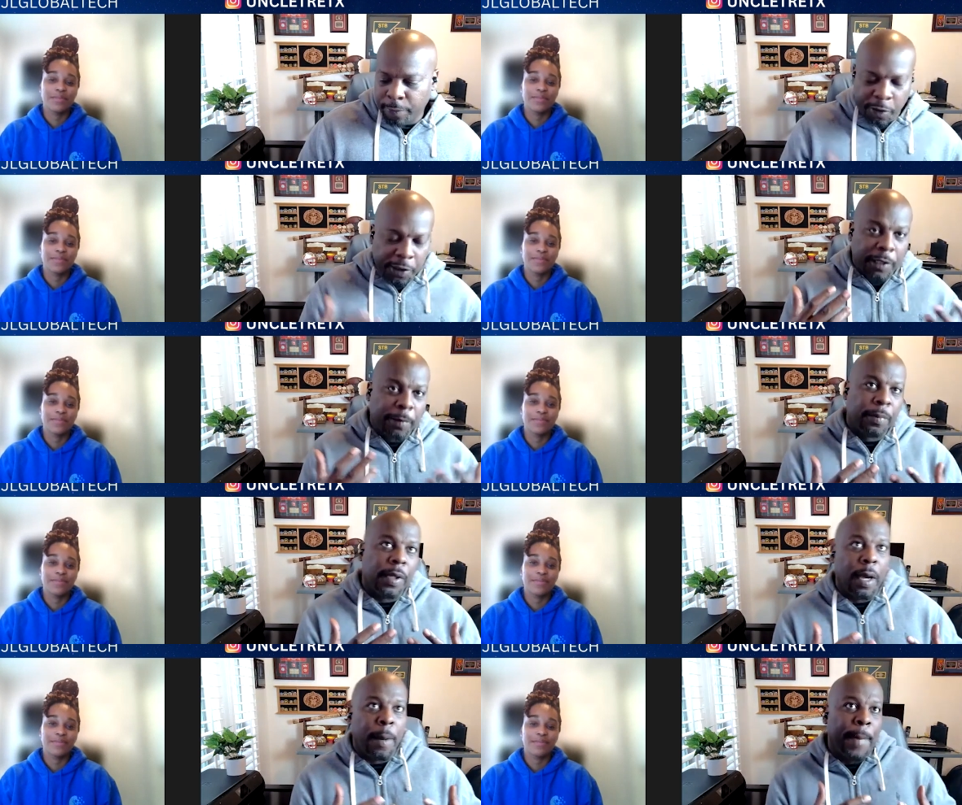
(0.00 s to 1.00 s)
Speaker 1: for
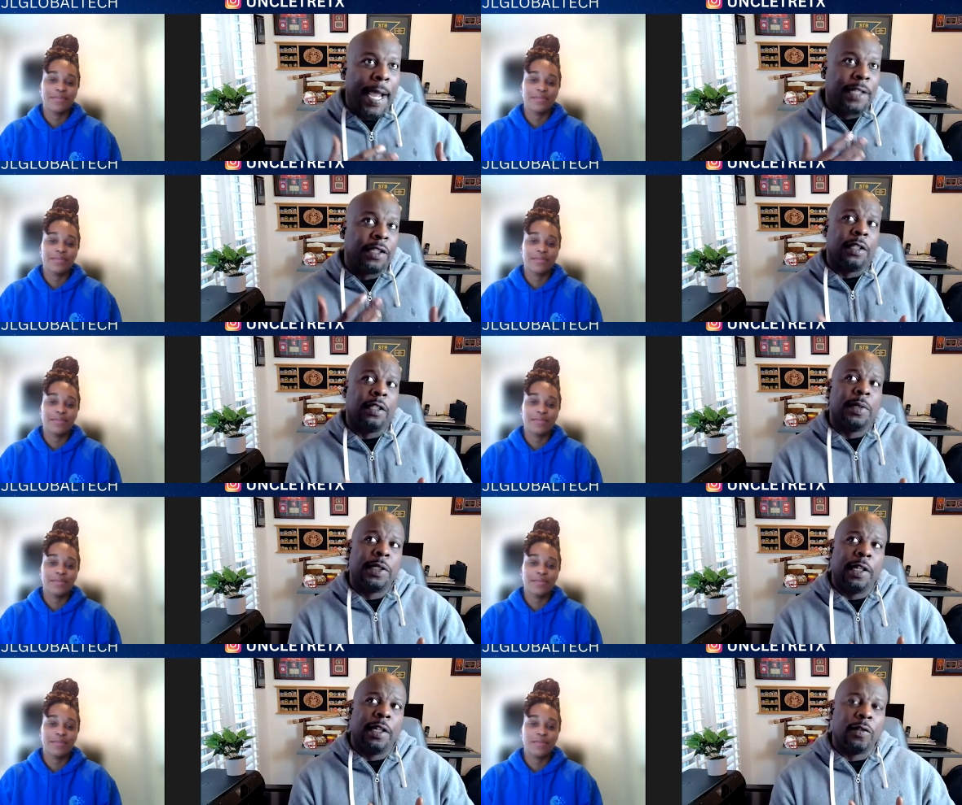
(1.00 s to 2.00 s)
them imagining
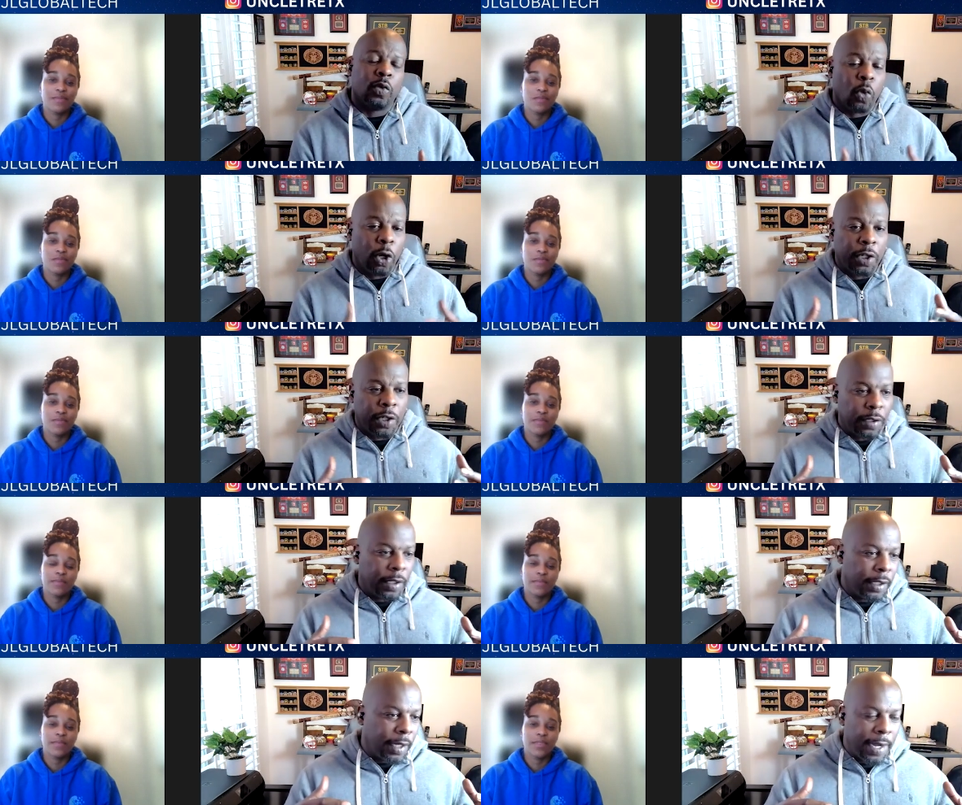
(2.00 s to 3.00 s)
themselves working
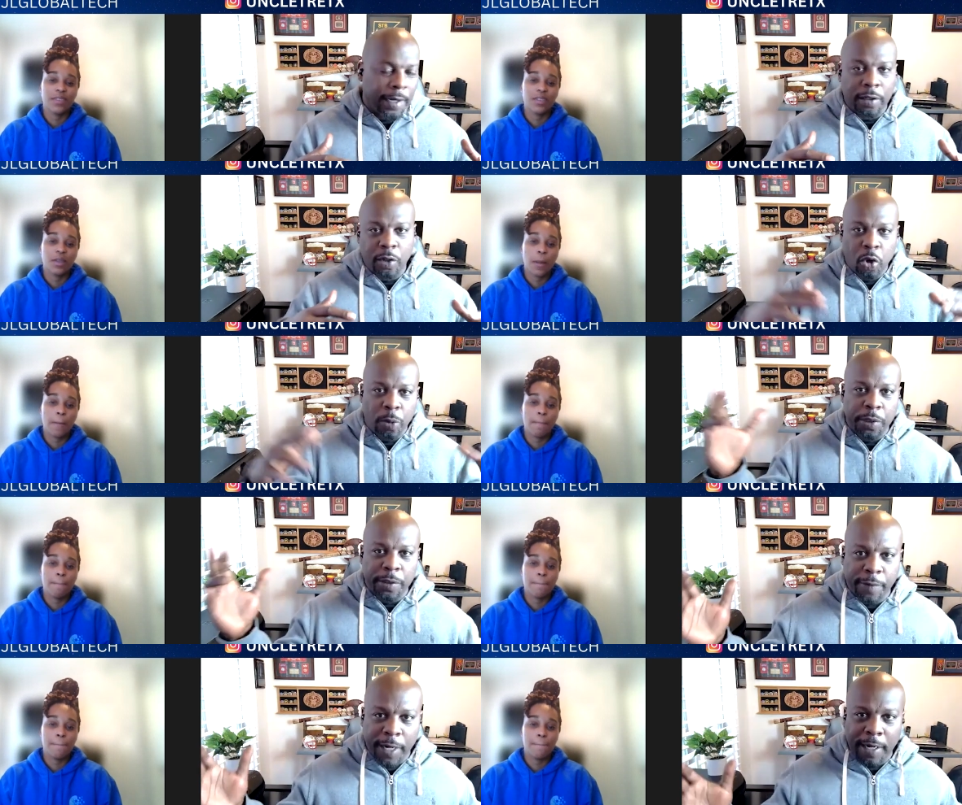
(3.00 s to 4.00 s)
in like a corporate
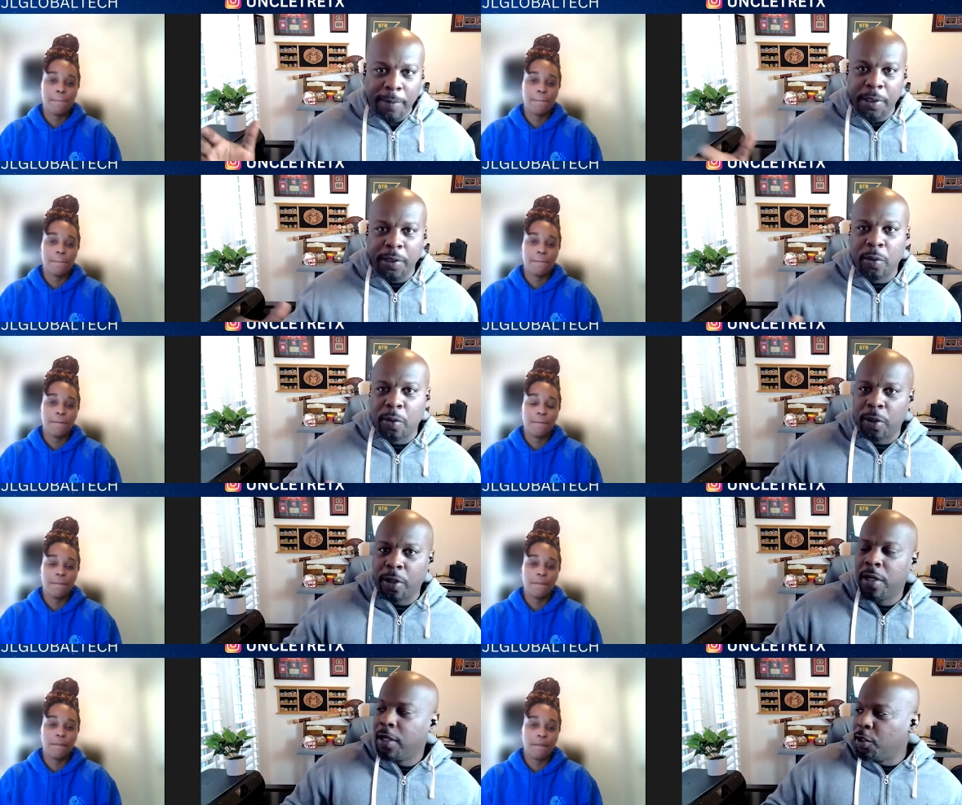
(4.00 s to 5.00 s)
environment
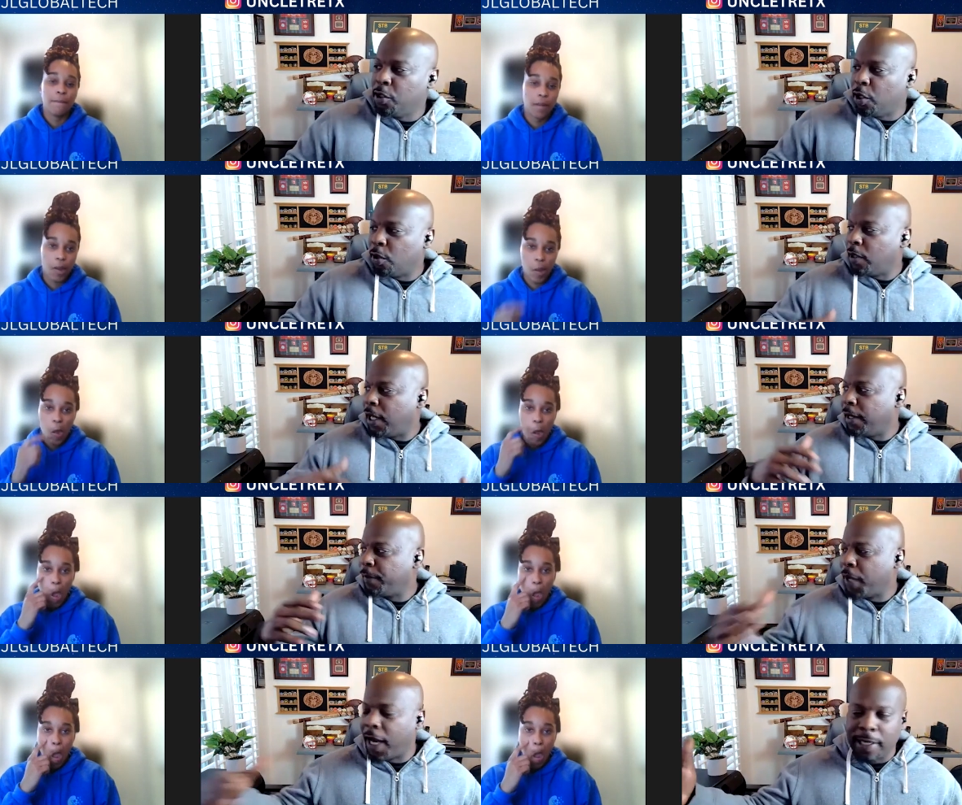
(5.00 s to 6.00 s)
or you know, like
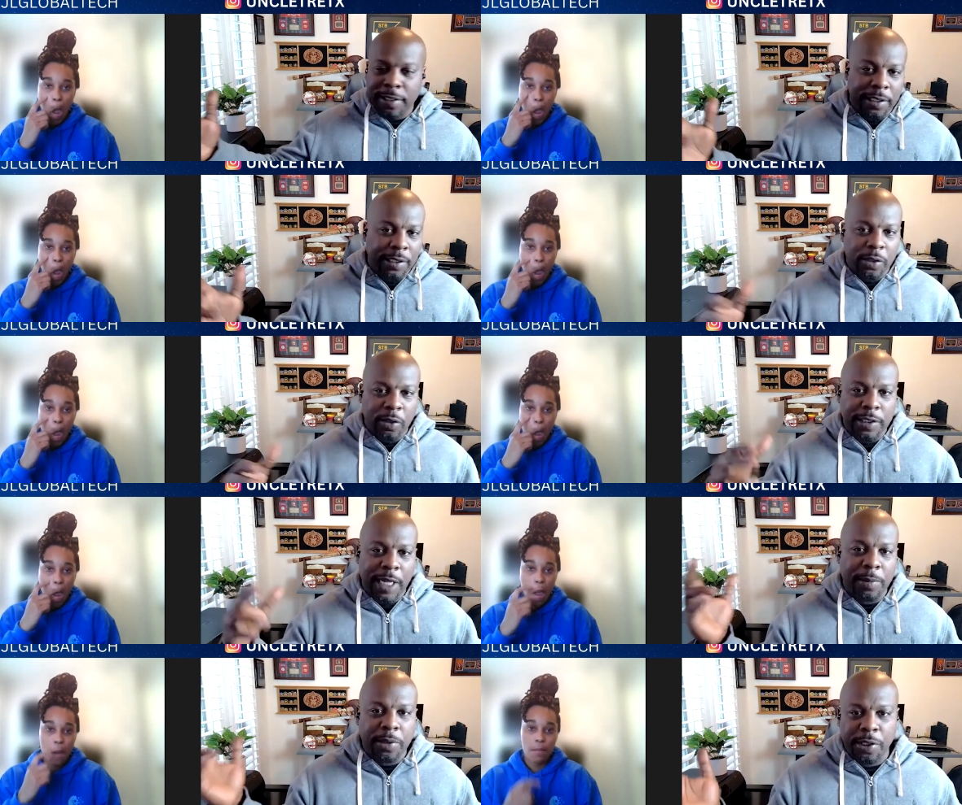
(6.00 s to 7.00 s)
IT or
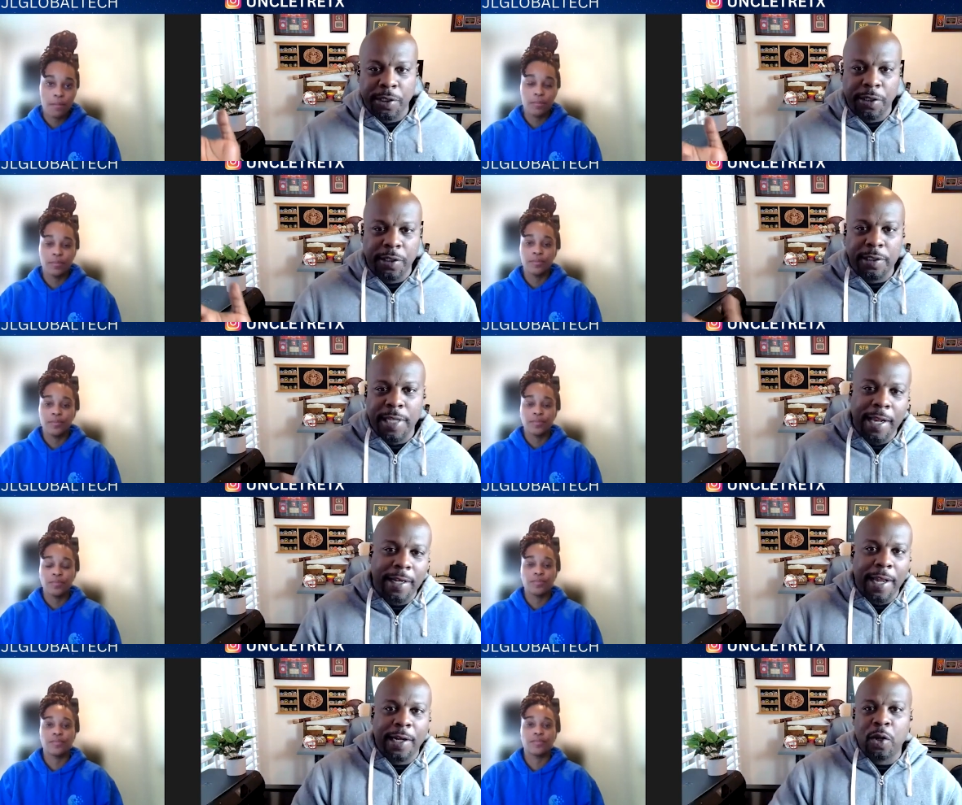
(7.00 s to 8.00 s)
cybersecurity is kind of
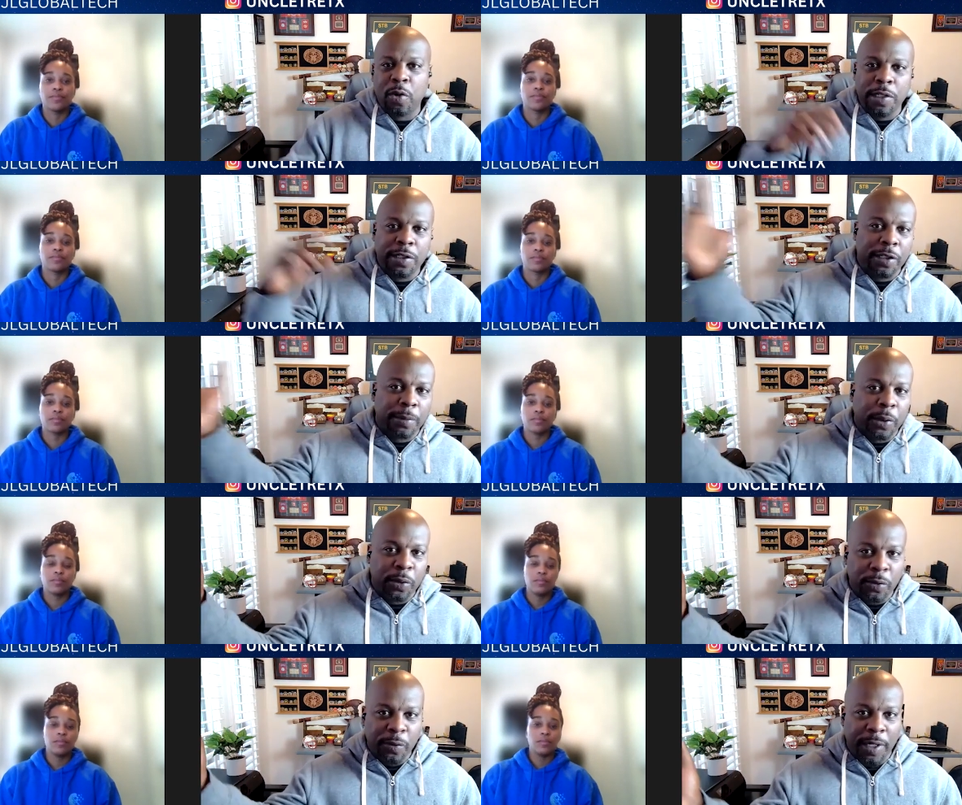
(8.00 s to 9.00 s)
like going to the
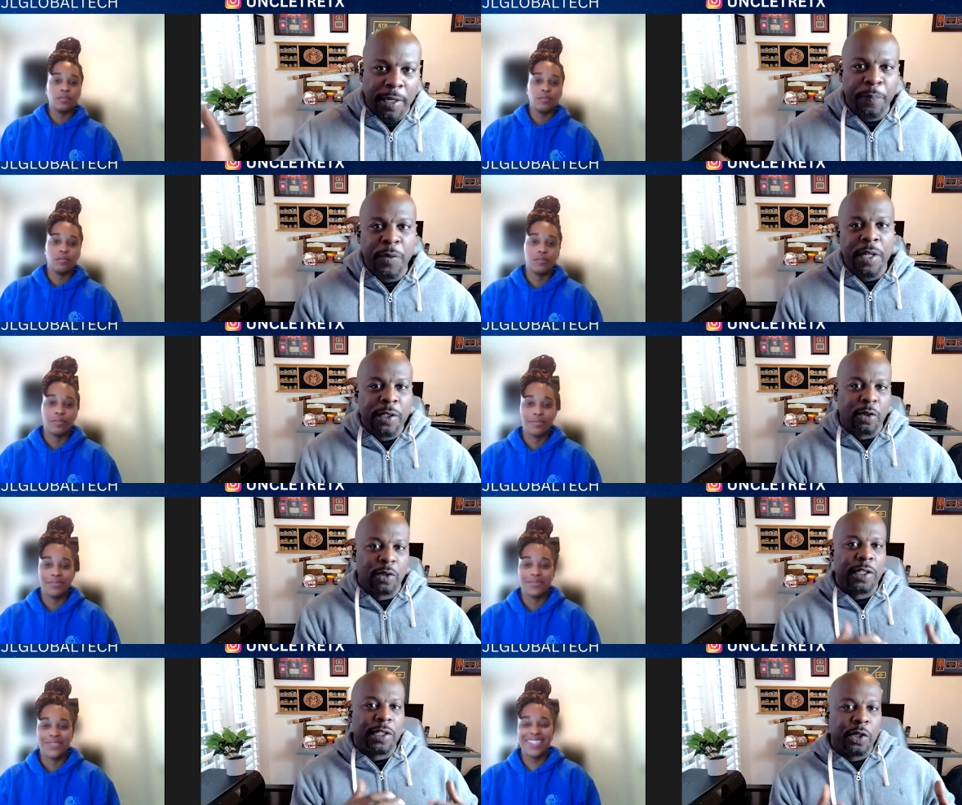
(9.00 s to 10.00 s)
moon, right? So
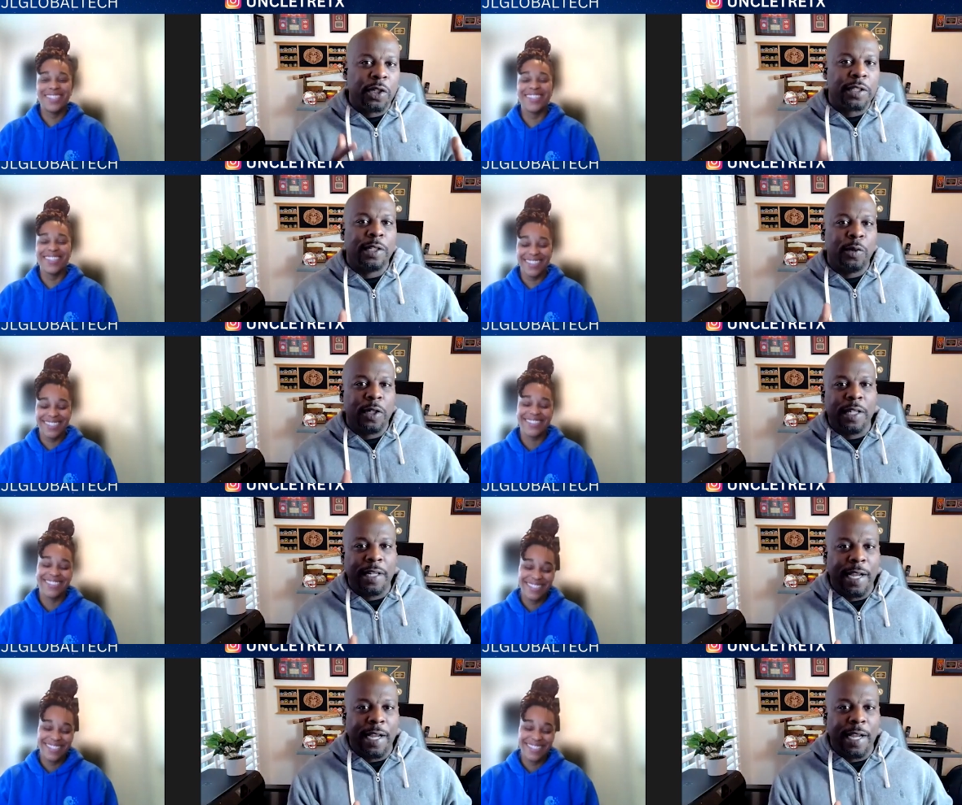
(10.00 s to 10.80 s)
since you're someone that